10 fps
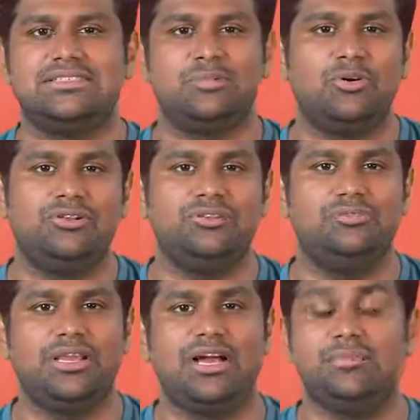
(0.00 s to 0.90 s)
someone would
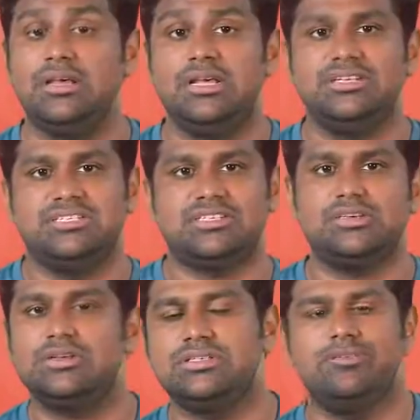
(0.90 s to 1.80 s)
pick up just
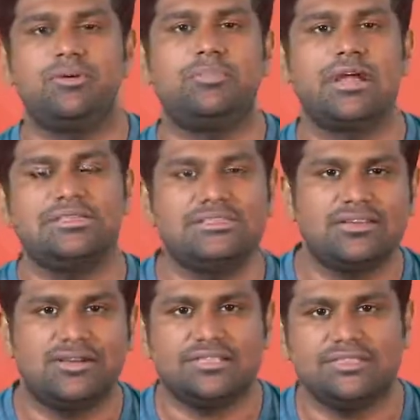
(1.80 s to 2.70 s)
cause they were priced
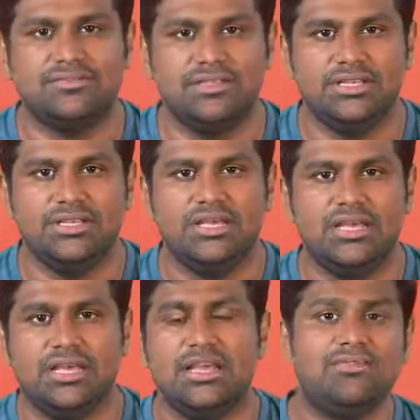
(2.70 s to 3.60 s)
aggressively. In